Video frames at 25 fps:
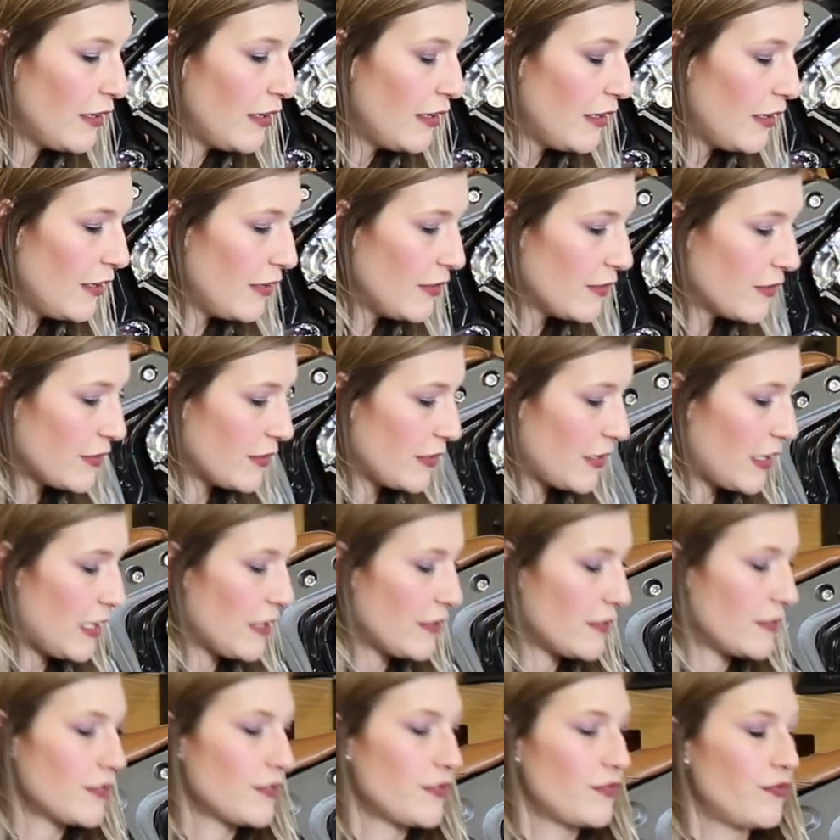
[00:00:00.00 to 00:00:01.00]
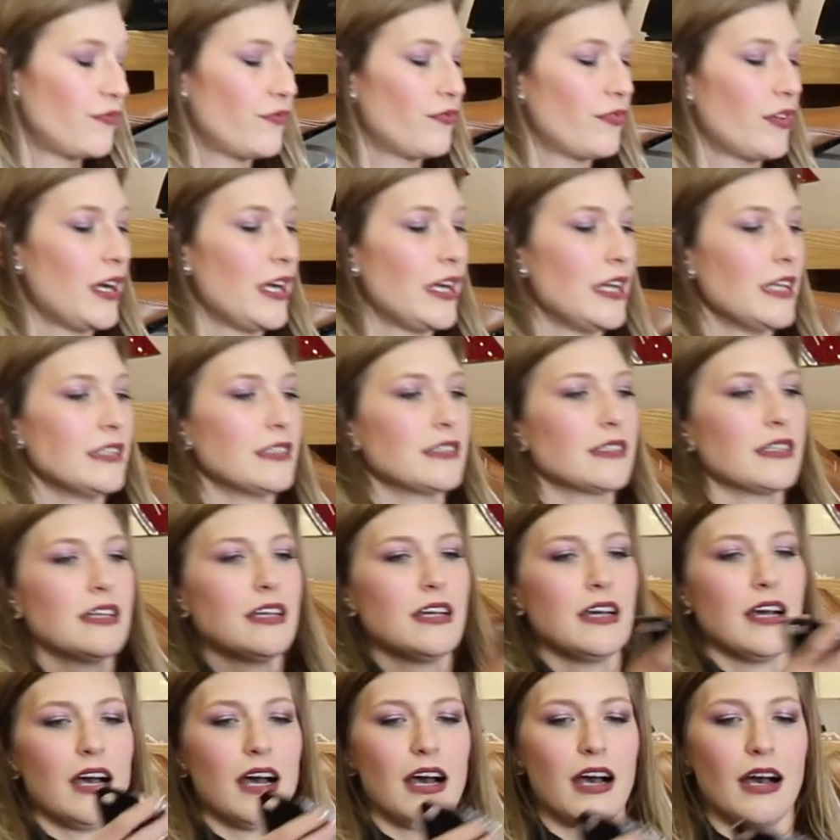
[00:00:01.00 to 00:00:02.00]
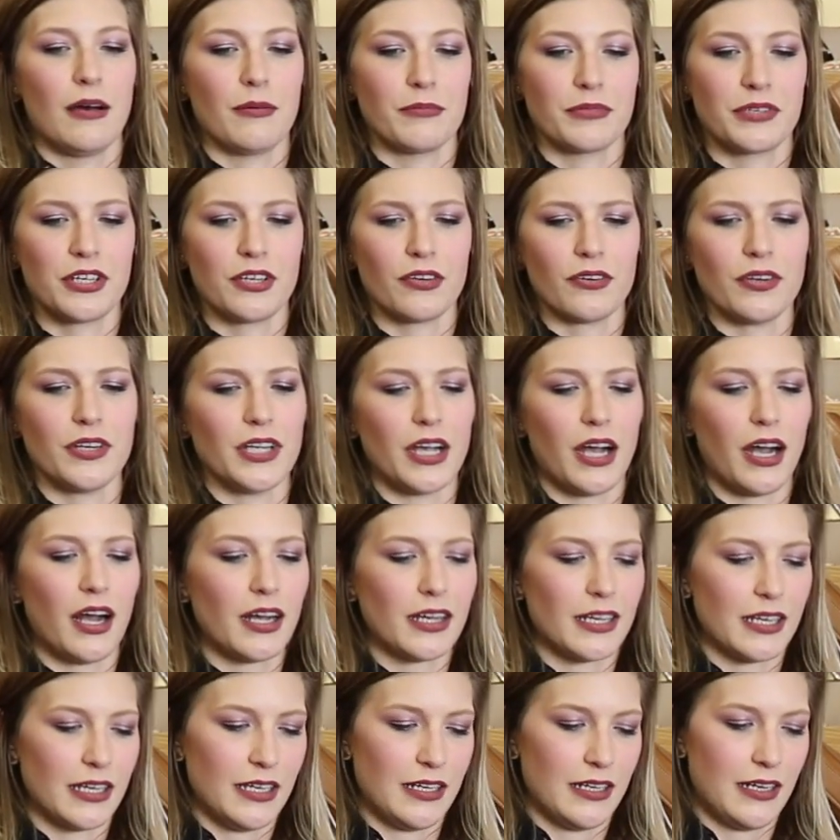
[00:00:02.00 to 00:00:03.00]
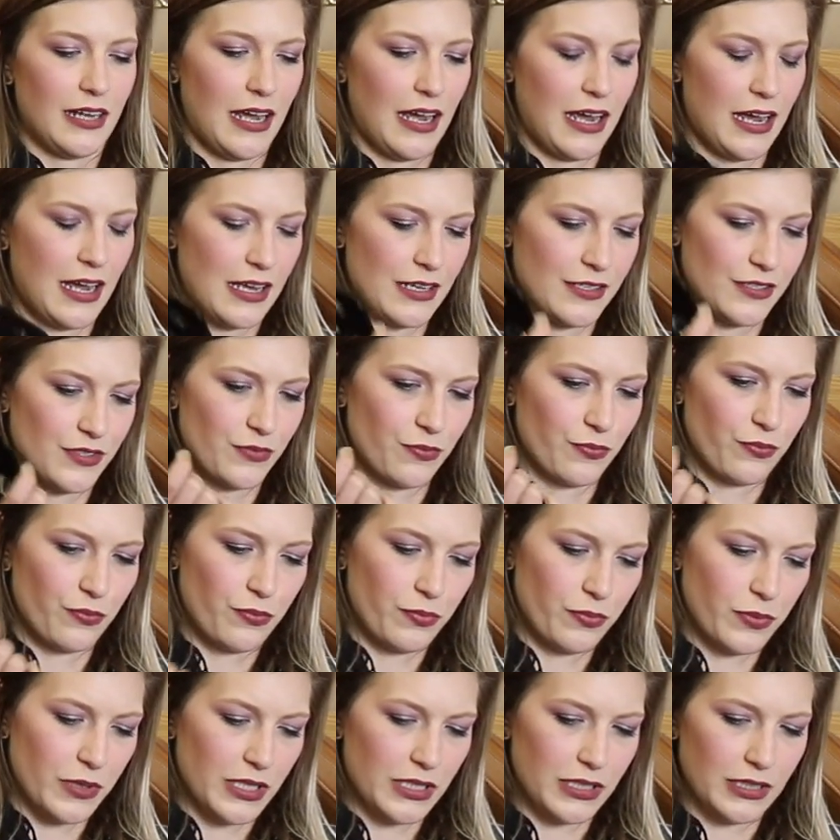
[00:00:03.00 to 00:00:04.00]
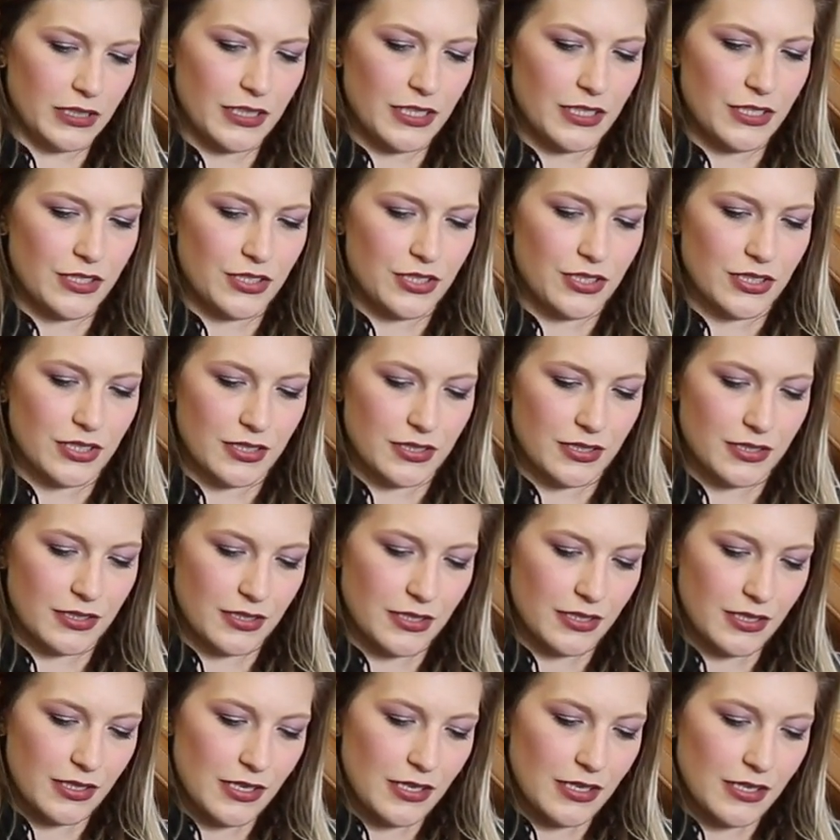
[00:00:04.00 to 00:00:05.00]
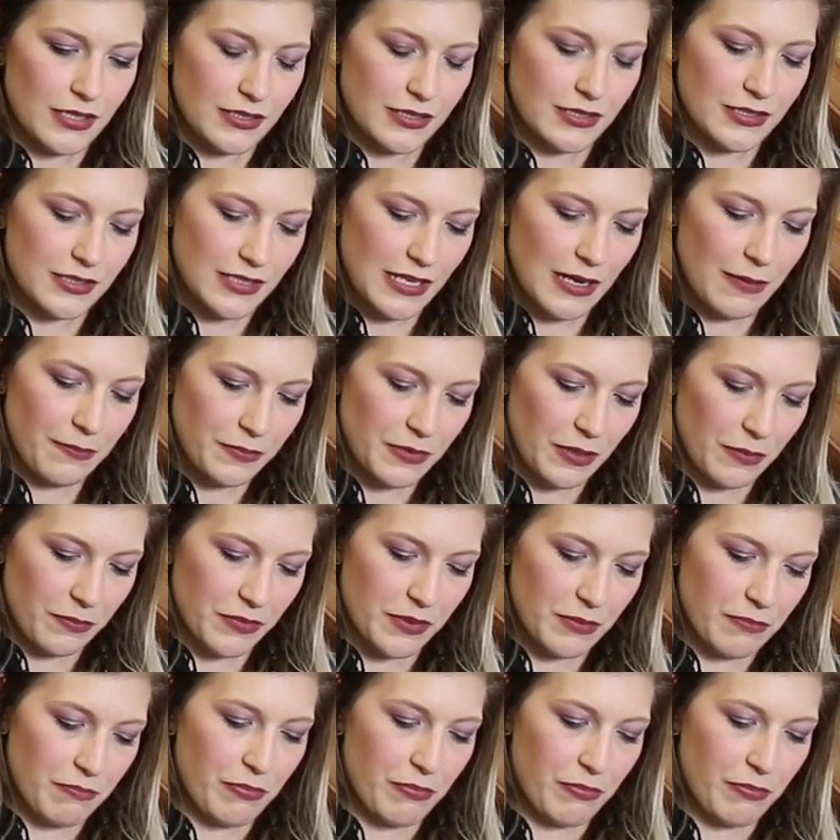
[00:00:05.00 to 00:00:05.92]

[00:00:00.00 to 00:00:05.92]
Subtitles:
So that's great. Kuryakyn has really just stepped up the